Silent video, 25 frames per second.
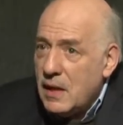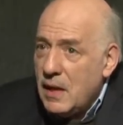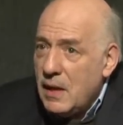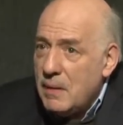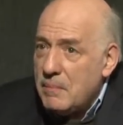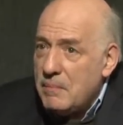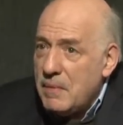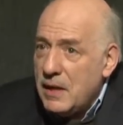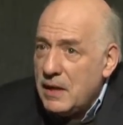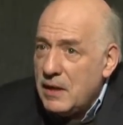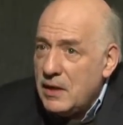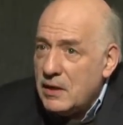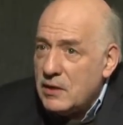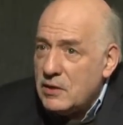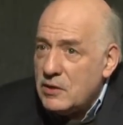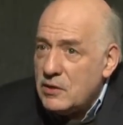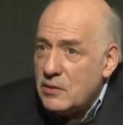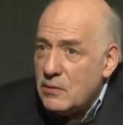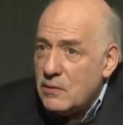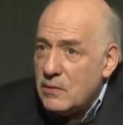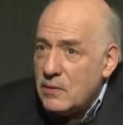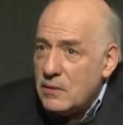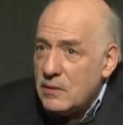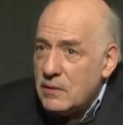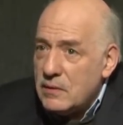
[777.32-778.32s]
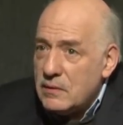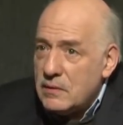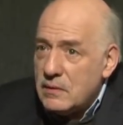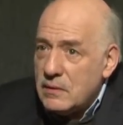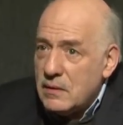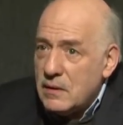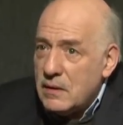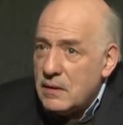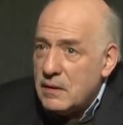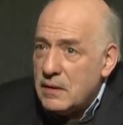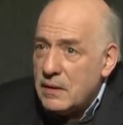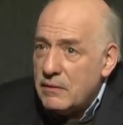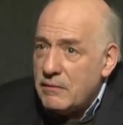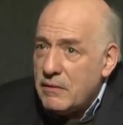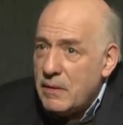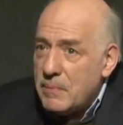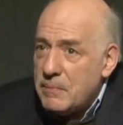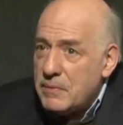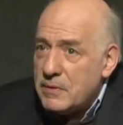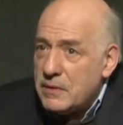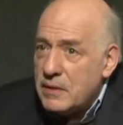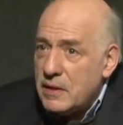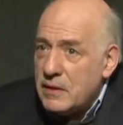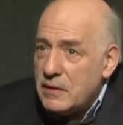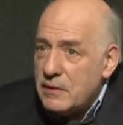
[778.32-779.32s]
and making sure that they
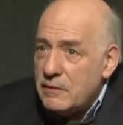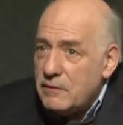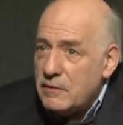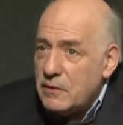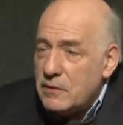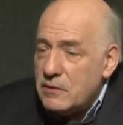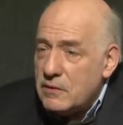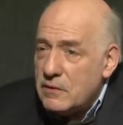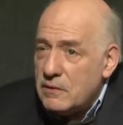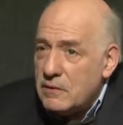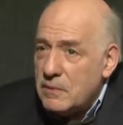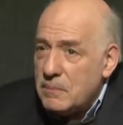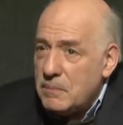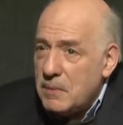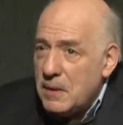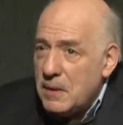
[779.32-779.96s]
represent the views of the